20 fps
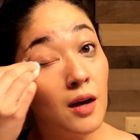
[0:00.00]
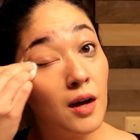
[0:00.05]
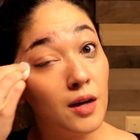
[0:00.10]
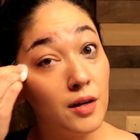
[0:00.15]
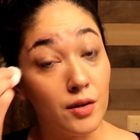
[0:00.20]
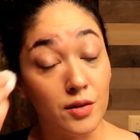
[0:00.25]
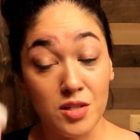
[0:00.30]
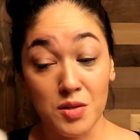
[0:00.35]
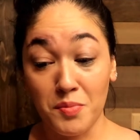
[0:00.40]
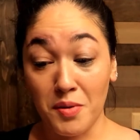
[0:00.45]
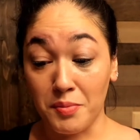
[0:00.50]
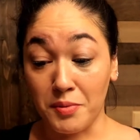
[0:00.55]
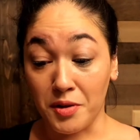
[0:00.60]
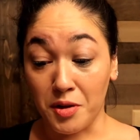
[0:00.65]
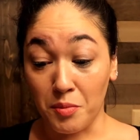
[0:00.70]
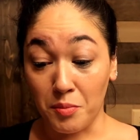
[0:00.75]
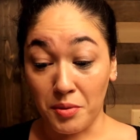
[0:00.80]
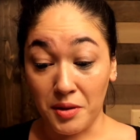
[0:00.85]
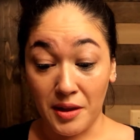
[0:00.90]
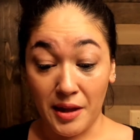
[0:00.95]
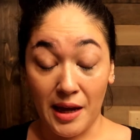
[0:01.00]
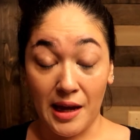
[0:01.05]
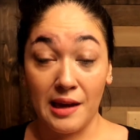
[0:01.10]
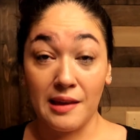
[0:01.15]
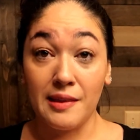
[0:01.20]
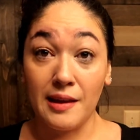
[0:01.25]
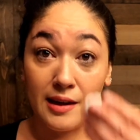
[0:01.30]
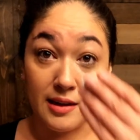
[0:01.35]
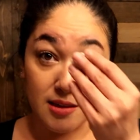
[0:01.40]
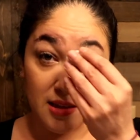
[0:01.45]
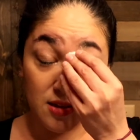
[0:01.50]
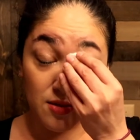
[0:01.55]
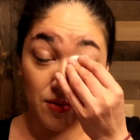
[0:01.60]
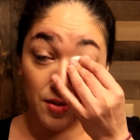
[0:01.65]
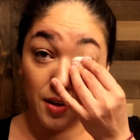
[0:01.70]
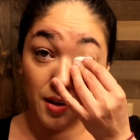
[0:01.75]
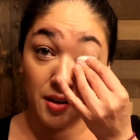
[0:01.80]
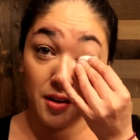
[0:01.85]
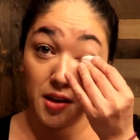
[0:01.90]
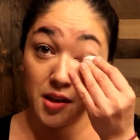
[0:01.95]
I know some people complain that it doesn't
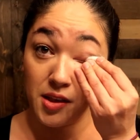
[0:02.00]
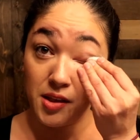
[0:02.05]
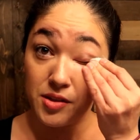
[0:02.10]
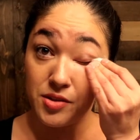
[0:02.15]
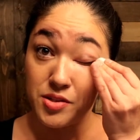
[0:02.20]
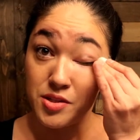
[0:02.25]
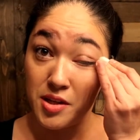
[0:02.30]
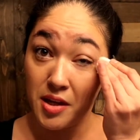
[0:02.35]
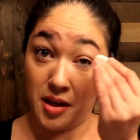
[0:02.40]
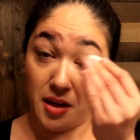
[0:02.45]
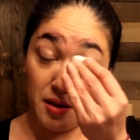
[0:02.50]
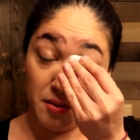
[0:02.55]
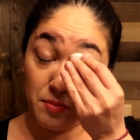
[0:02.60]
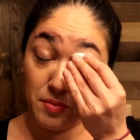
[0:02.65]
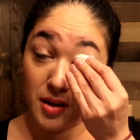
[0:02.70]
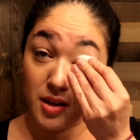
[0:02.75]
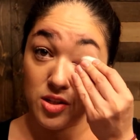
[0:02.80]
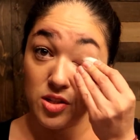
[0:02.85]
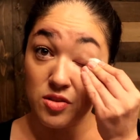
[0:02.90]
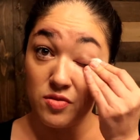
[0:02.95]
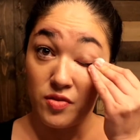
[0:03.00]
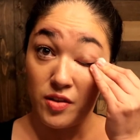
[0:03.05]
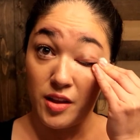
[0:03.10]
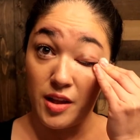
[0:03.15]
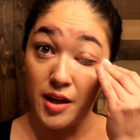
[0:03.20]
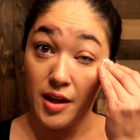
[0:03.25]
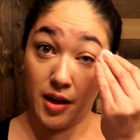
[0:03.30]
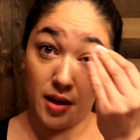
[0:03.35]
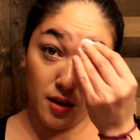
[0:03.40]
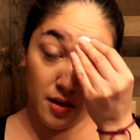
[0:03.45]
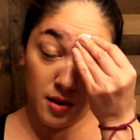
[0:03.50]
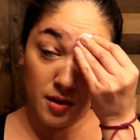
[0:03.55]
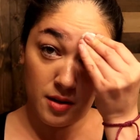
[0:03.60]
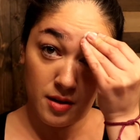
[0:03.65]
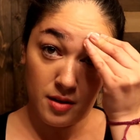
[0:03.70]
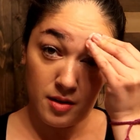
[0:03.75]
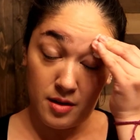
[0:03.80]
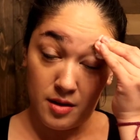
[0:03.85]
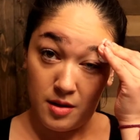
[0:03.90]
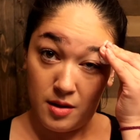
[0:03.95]
really clean their skin, but I just feel like
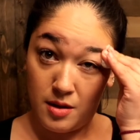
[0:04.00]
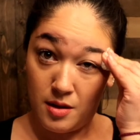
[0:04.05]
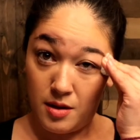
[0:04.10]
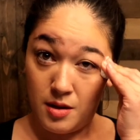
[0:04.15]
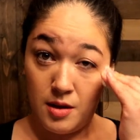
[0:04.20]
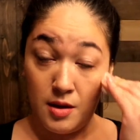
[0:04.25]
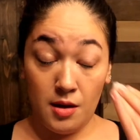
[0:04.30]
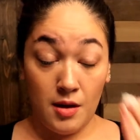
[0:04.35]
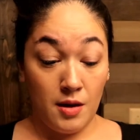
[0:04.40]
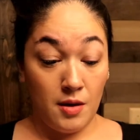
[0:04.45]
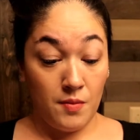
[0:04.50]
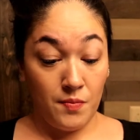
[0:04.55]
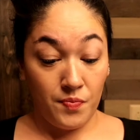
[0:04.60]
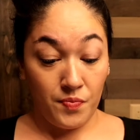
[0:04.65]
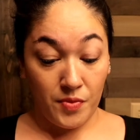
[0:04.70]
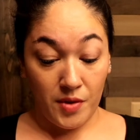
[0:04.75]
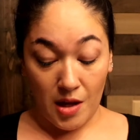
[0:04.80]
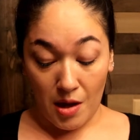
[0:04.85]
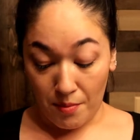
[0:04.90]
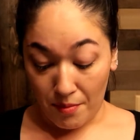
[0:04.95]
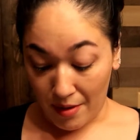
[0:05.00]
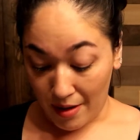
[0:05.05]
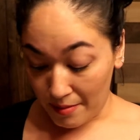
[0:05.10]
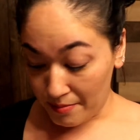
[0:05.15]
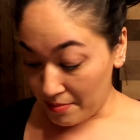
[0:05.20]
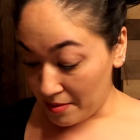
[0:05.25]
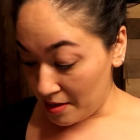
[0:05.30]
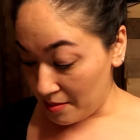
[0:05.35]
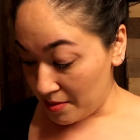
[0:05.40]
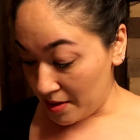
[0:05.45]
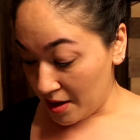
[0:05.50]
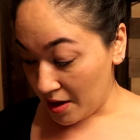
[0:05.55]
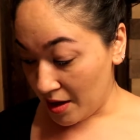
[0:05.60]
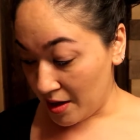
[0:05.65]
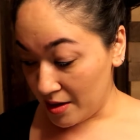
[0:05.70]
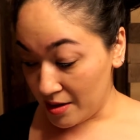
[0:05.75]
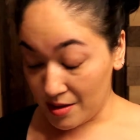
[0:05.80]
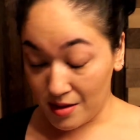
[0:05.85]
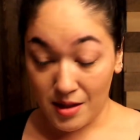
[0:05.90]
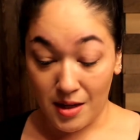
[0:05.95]
it might be
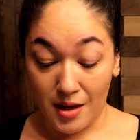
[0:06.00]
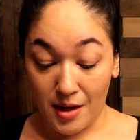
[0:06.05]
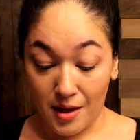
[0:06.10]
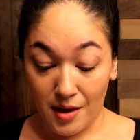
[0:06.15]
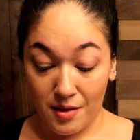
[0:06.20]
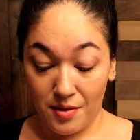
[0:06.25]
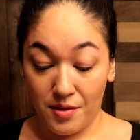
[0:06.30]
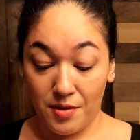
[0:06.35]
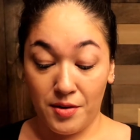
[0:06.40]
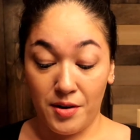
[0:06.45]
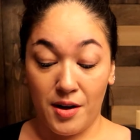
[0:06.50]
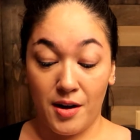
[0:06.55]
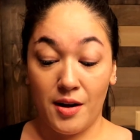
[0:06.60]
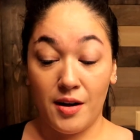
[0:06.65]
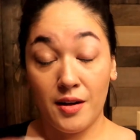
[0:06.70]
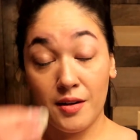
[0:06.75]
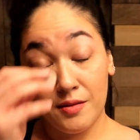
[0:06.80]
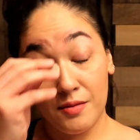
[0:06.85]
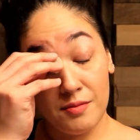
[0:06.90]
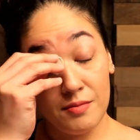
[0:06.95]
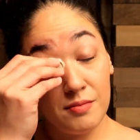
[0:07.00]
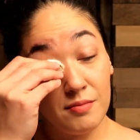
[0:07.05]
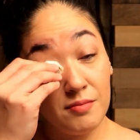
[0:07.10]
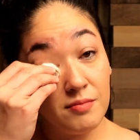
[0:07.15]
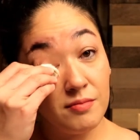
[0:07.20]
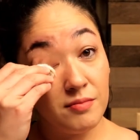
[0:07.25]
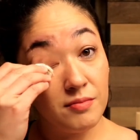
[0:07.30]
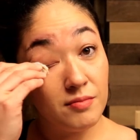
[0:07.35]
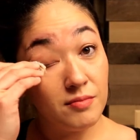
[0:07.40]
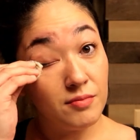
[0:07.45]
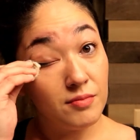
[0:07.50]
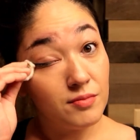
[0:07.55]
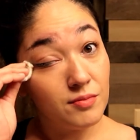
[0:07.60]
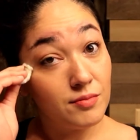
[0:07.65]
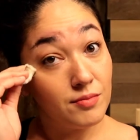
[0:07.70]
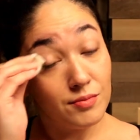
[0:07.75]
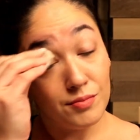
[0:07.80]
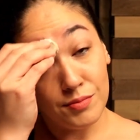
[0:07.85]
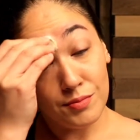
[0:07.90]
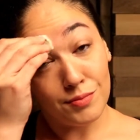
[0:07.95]
because like they're not
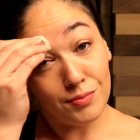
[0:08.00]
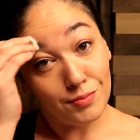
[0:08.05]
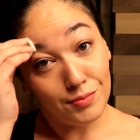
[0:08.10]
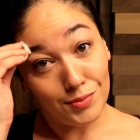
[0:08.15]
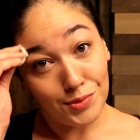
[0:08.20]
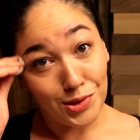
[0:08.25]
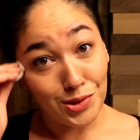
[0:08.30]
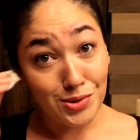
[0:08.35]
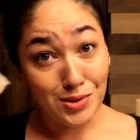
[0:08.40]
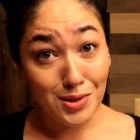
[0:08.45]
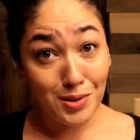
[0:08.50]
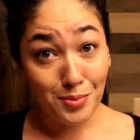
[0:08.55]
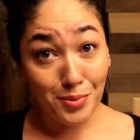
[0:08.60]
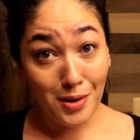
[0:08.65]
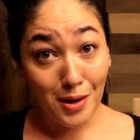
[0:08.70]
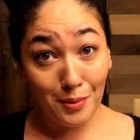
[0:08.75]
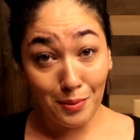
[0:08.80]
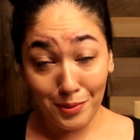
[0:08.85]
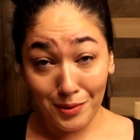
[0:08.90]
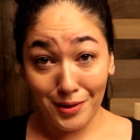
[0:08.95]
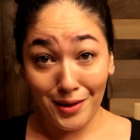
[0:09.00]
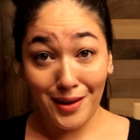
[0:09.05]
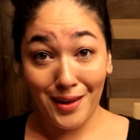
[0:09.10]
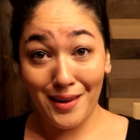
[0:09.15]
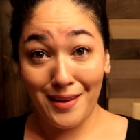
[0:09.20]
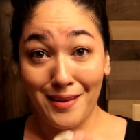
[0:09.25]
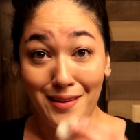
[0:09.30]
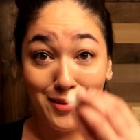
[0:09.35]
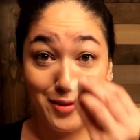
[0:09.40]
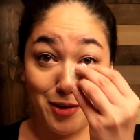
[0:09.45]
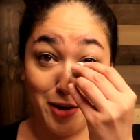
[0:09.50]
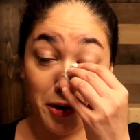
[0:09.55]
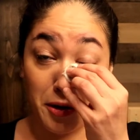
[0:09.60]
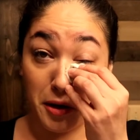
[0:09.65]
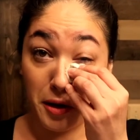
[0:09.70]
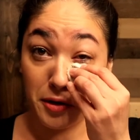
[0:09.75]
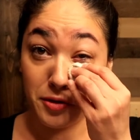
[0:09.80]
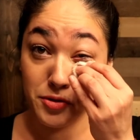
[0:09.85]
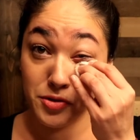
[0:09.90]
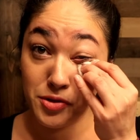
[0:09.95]
using it properly or you're
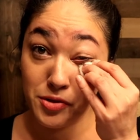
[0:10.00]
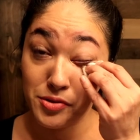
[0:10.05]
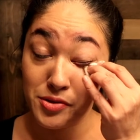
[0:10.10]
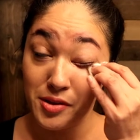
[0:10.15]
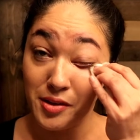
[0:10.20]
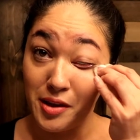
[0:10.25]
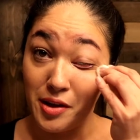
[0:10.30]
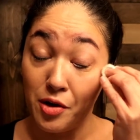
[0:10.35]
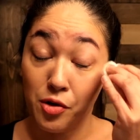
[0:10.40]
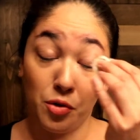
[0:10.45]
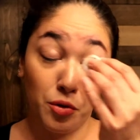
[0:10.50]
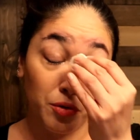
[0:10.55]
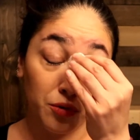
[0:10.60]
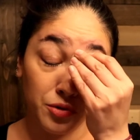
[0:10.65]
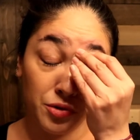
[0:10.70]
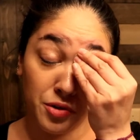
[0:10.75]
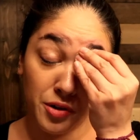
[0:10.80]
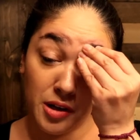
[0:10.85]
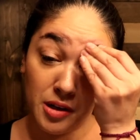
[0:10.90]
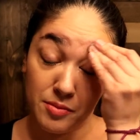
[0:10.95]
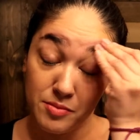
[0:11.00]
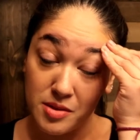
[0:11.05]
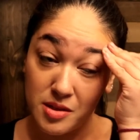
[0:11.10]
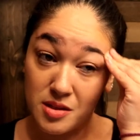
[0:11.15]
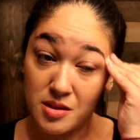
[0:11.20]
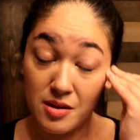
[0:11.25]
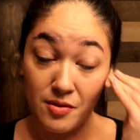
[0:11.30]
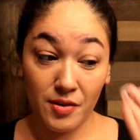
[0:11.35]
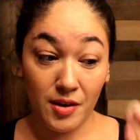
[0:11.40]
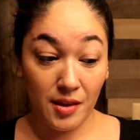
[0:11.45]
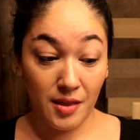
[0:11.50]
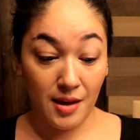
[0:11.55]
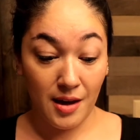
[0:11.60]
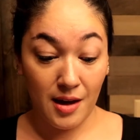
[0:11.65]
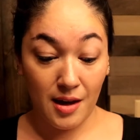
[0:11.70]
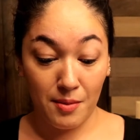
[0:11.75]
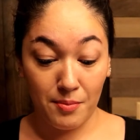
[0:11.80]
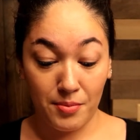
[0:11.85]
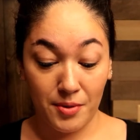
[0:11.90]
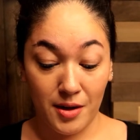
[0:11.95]
not used to using like cold creams and stuff like
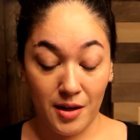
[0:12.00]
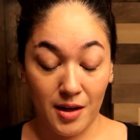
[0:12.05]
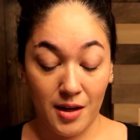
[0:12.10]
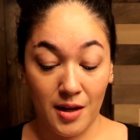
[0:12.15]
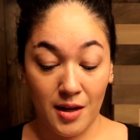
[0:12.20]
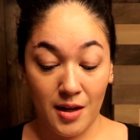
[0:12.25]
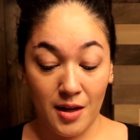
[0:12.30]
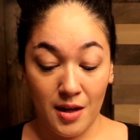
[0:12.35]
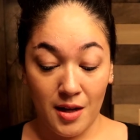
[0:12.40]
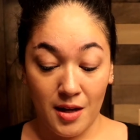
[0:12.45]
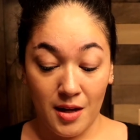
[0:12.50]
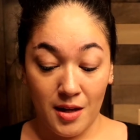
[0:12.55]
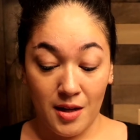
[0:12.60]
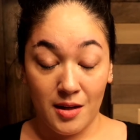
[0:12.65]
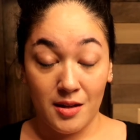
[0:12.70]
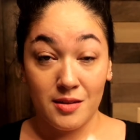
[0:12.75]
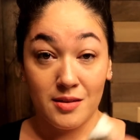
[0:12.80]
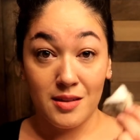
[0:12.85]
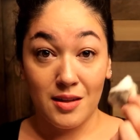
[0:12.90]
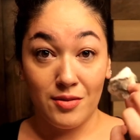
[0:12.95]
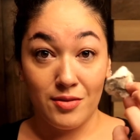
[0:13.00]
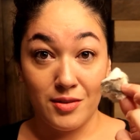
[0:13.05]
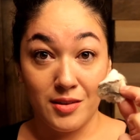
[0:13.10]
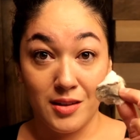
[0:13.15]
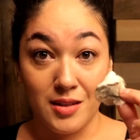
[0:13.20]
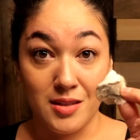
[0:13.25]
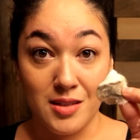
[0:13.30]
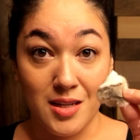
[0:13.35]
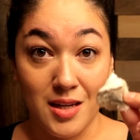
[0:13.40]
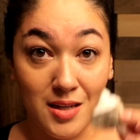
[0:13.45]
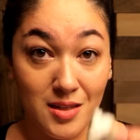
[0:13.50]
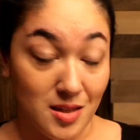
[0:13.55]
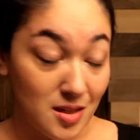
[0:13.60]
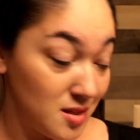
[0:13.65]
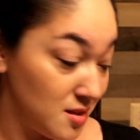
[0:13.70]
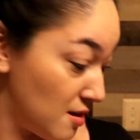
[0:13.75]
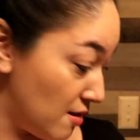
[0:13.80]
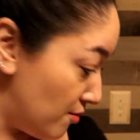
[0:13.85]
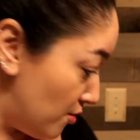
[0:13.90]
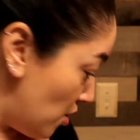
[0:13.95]
that, but definitely takes the
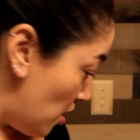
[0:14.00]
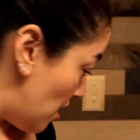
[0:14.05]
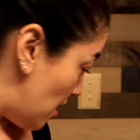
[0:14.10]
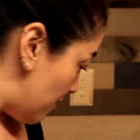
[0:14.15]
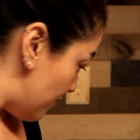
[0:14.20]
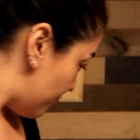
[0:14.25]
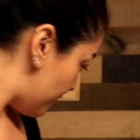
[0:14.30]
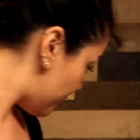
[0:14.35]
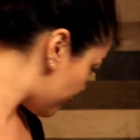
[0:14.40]
stuff off.